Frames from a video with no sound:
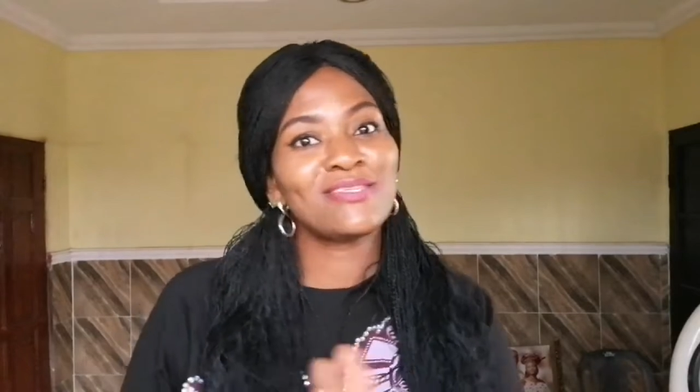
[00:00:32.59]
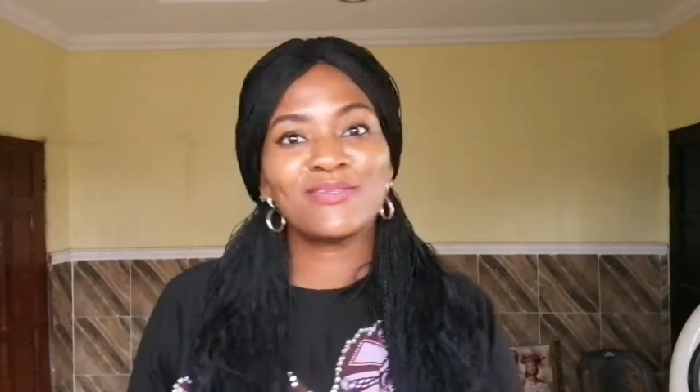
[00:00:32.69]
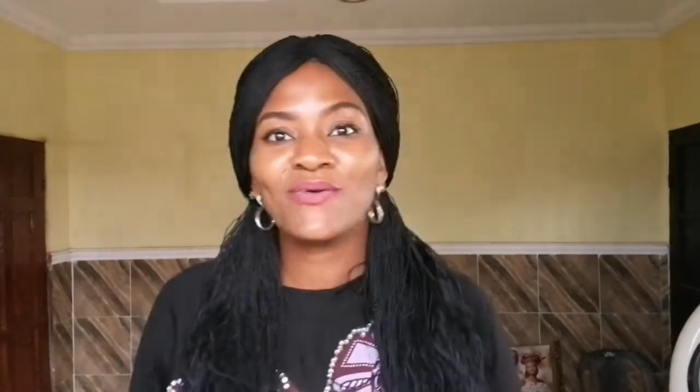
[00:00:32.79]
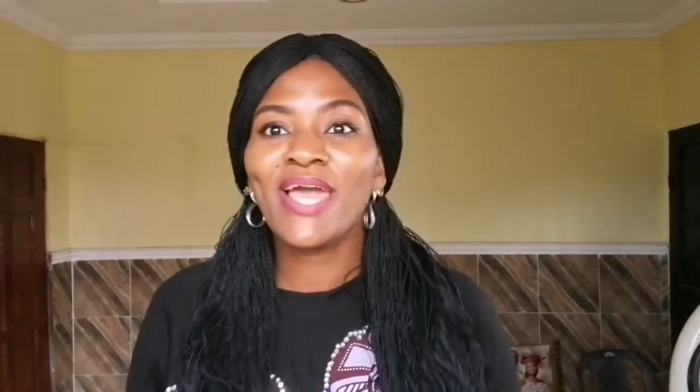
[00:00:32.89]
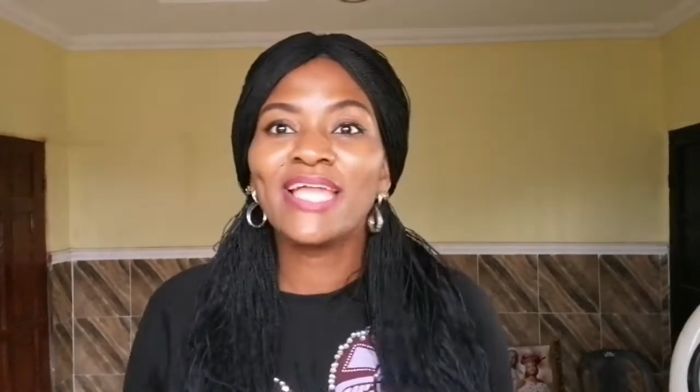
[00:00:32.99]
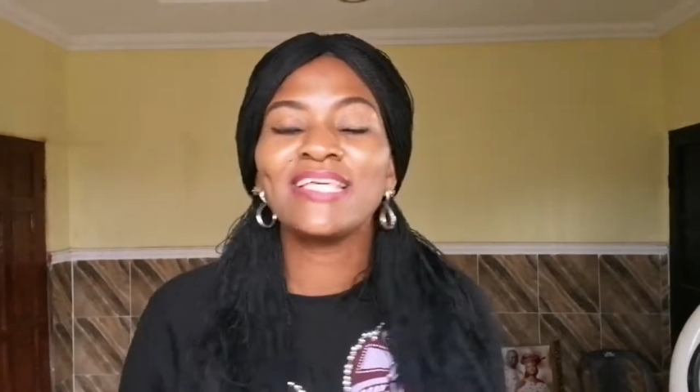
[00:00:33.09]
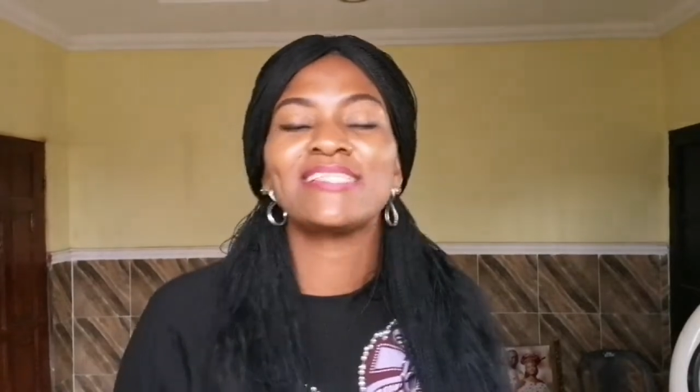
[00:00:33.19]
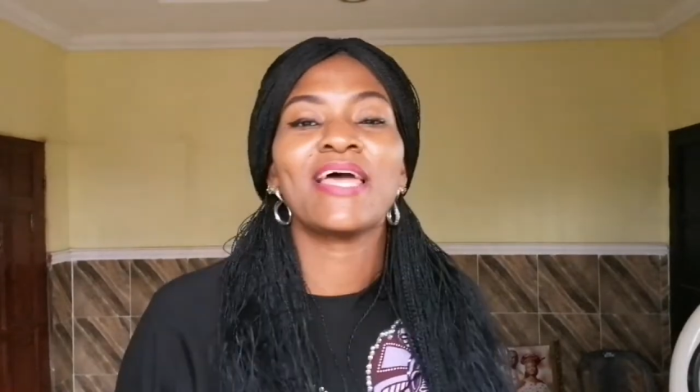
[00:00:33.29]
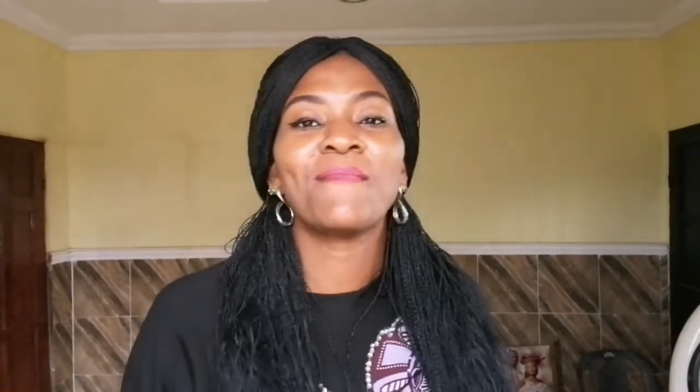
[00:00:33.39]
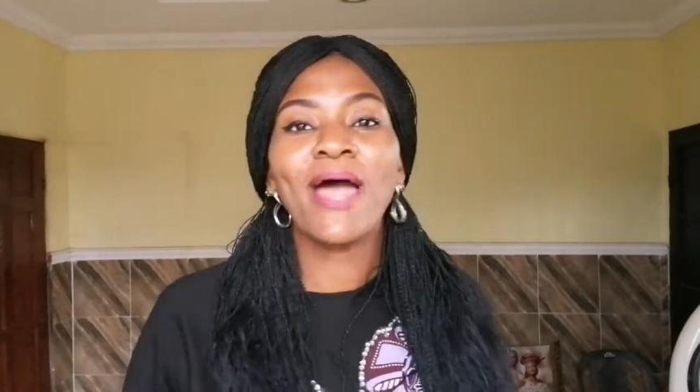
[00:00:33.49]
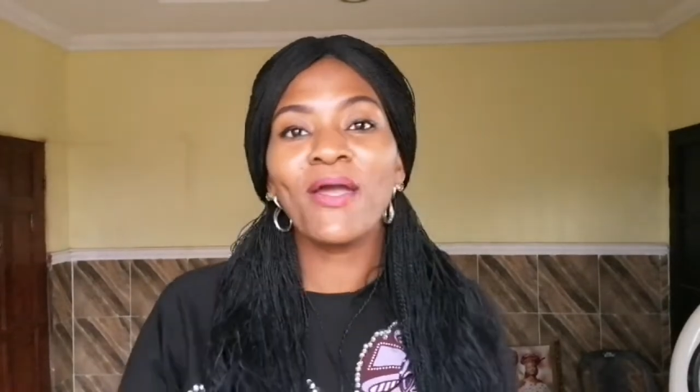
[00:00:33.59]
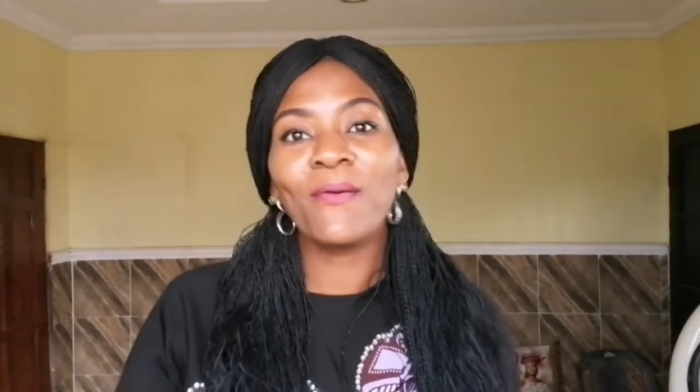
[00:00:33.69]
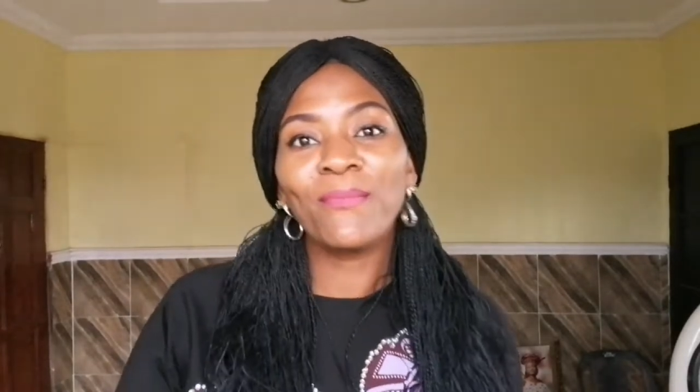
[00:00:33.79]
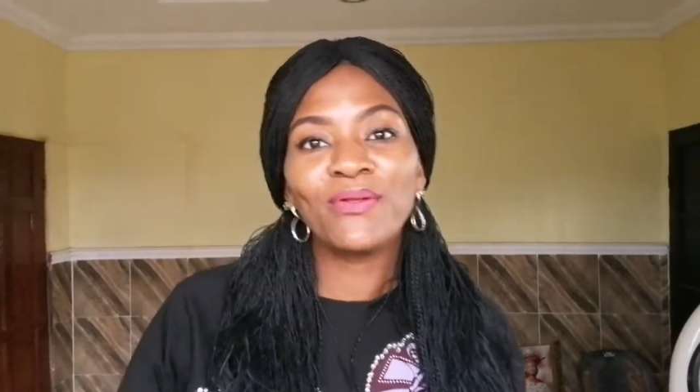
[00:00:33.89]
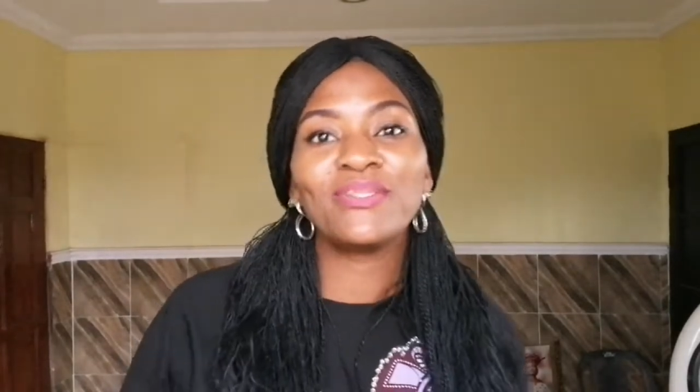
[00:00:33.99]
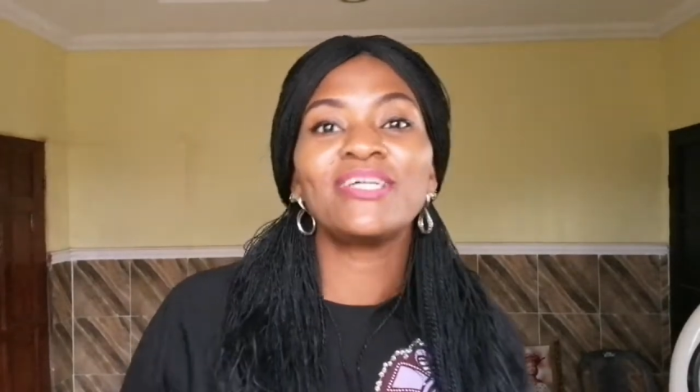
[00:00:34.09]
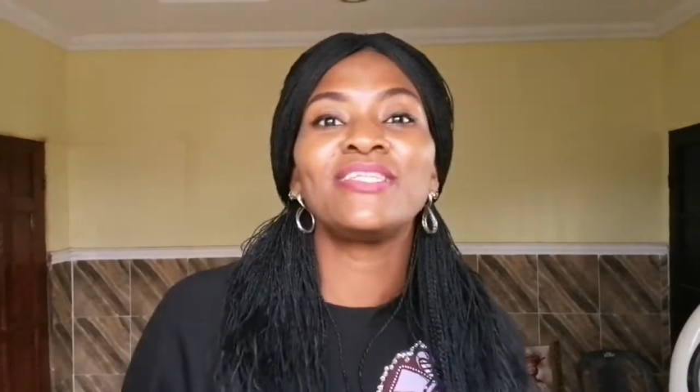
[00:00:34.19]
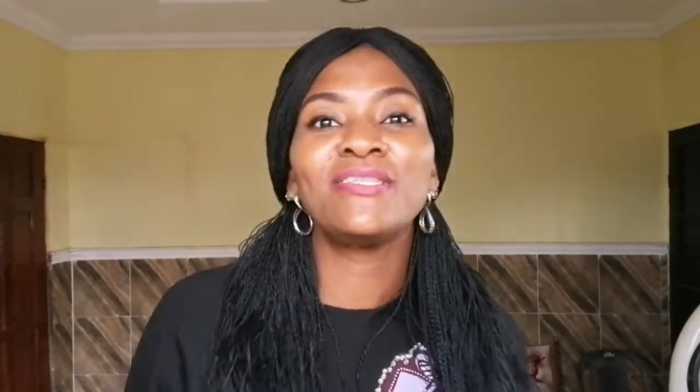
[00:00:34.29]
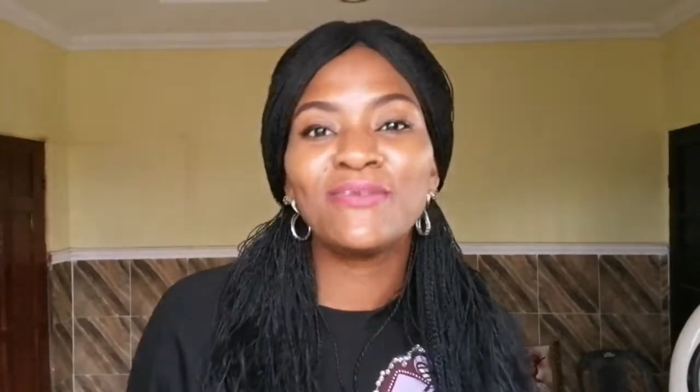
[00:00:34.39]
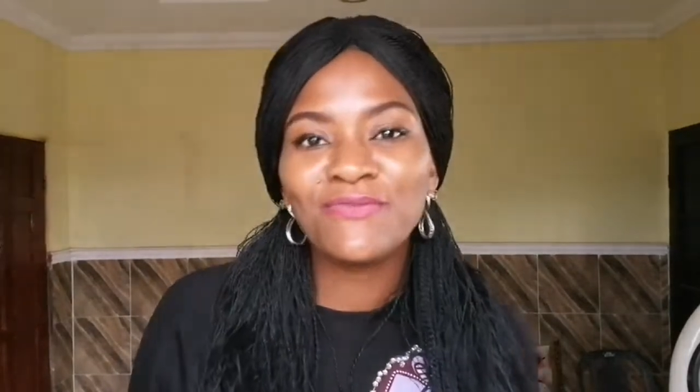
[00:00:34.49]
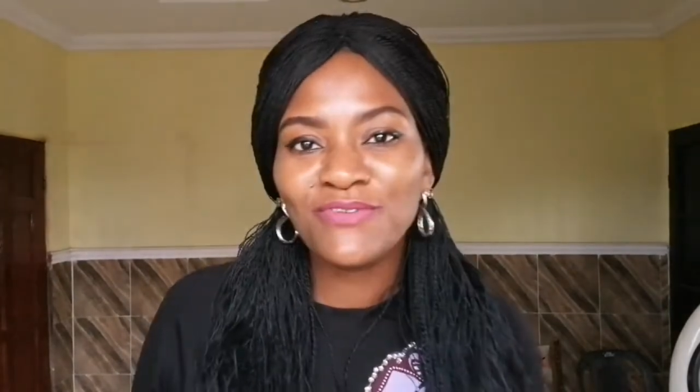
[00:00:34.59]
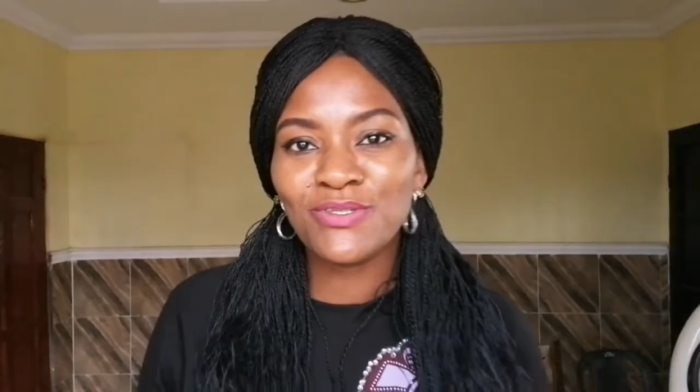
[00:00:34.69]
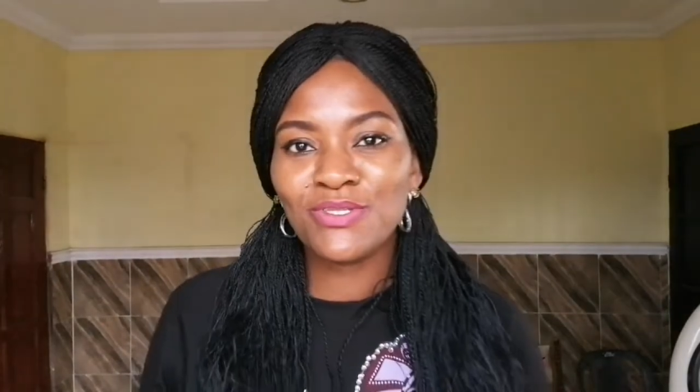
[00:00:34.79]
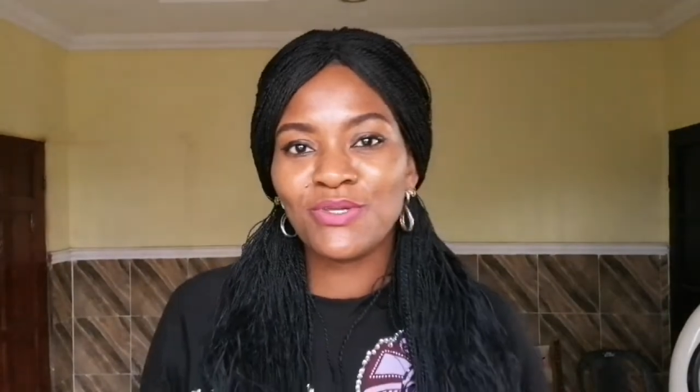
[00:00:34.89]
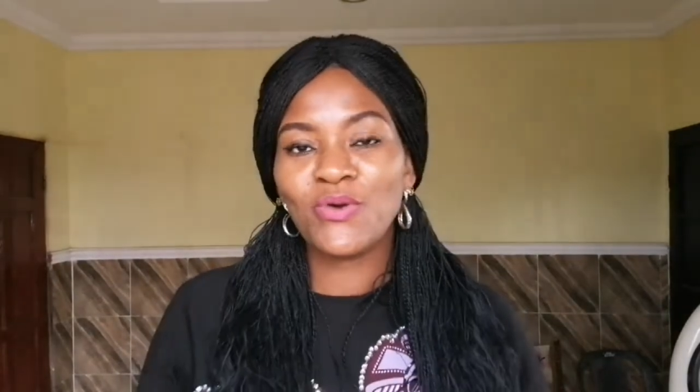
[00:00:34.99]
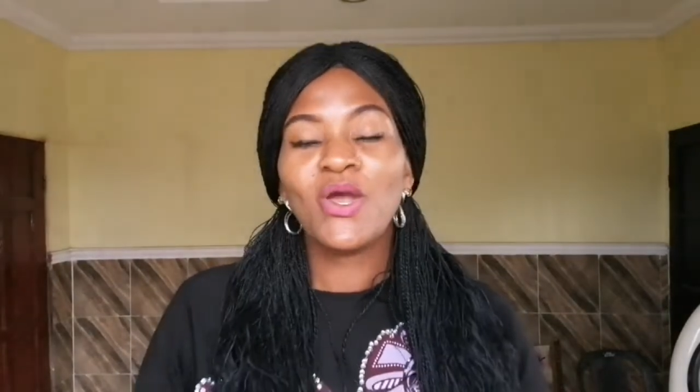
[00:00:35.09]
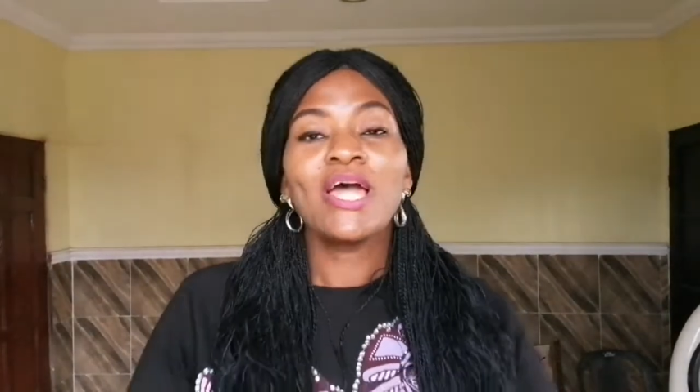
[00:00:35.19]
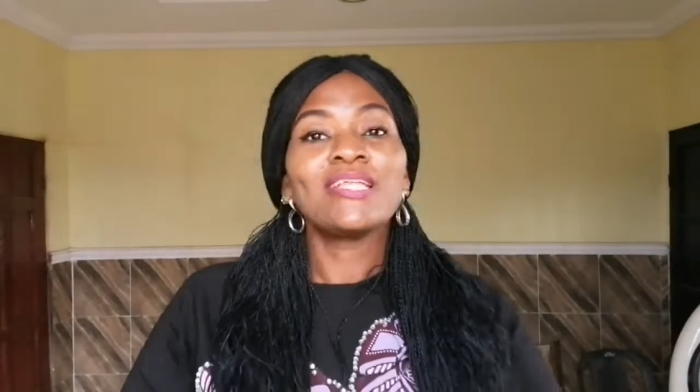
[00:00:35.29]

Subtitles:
to know anytime I upload a new video.